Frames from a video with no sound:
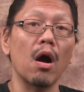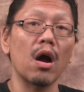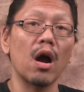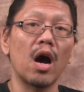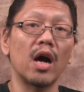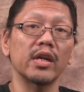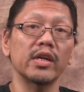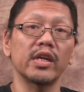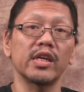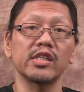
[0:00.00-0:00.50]

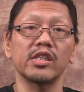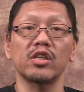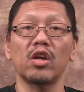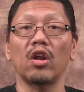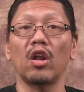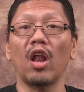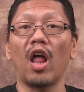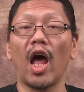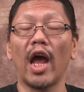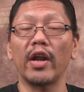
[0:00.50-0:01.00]
contests
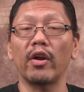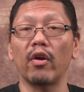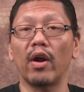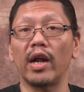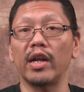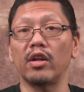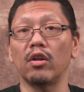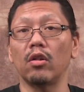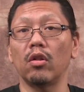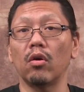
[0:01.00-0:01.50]
online or
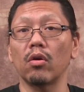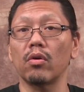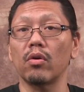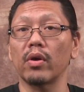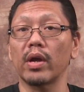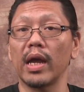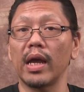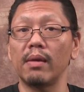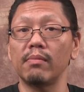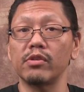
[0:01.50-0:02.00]
at your
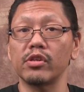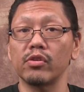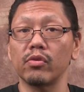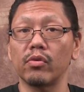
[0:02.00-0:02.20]
local game